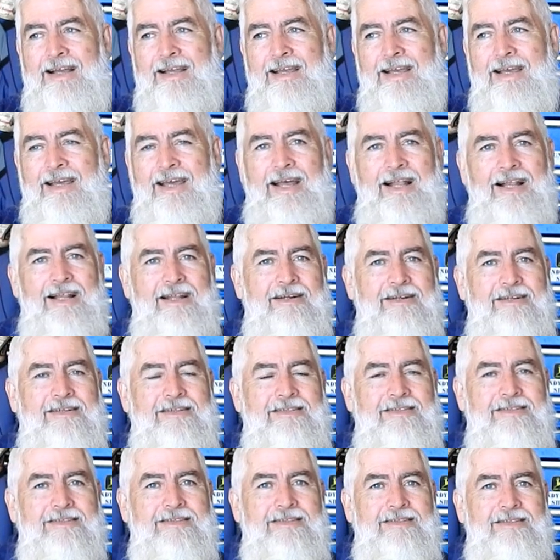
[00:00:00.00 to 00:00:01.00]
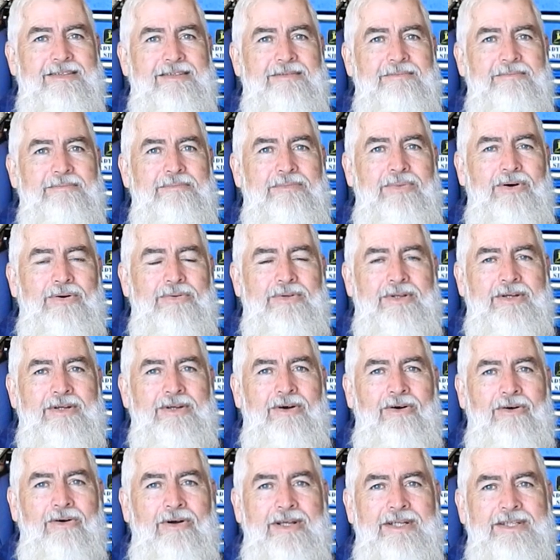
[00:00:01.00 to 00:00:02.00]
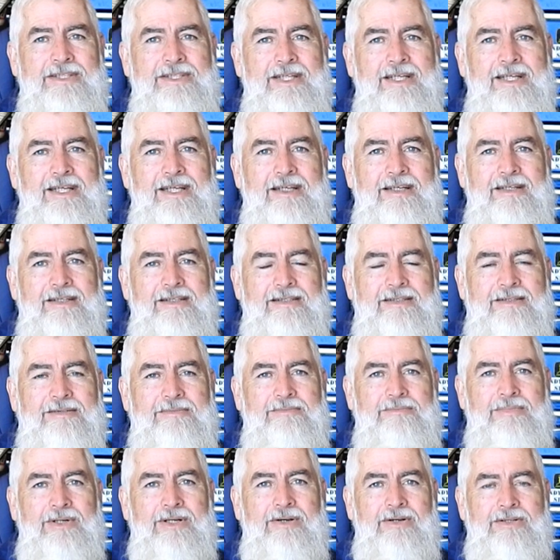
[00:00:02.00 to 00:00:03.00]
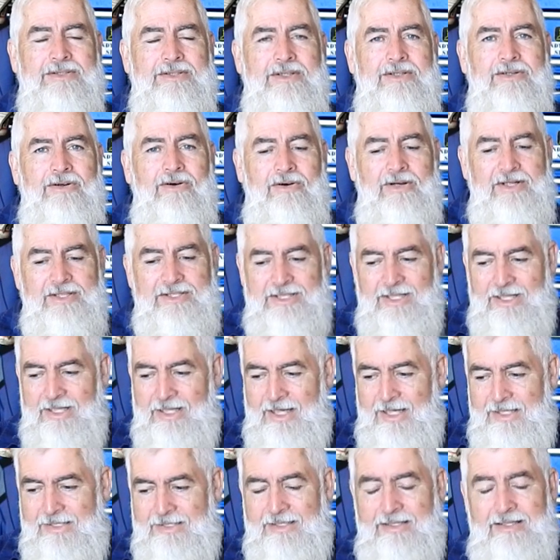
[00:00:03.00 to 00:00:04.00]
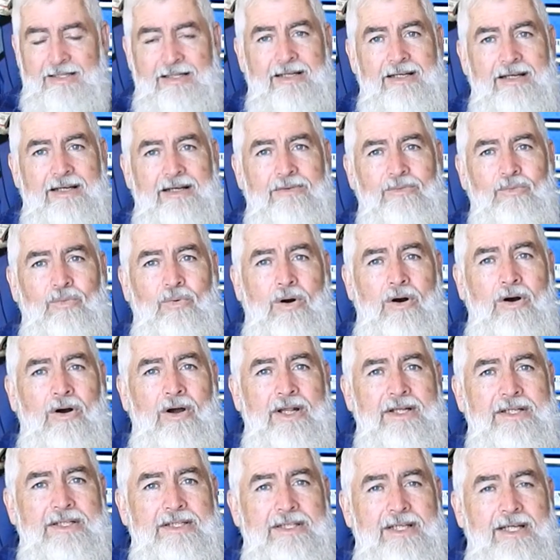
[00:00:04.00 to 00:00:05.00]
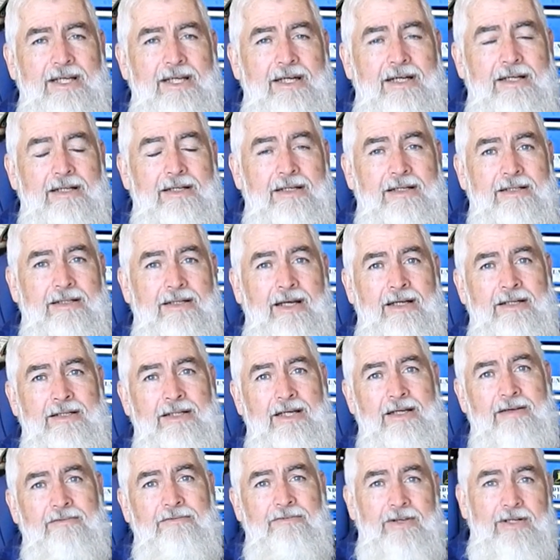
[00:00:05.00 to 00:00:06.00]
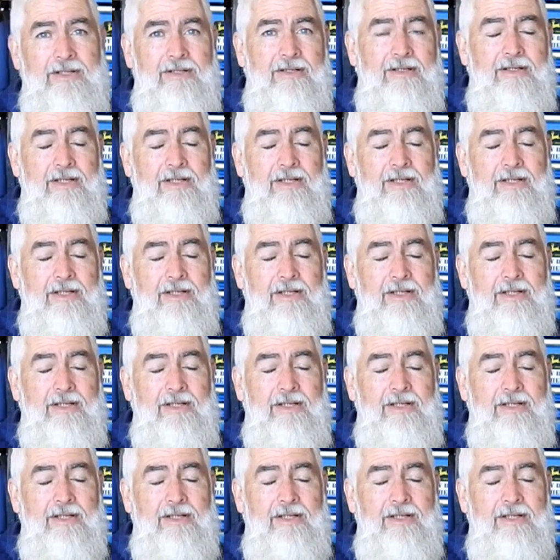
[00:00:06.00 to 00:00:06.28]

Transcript: yeah, Alan bought the 9G because the 9G has a wide seat, and you can fit.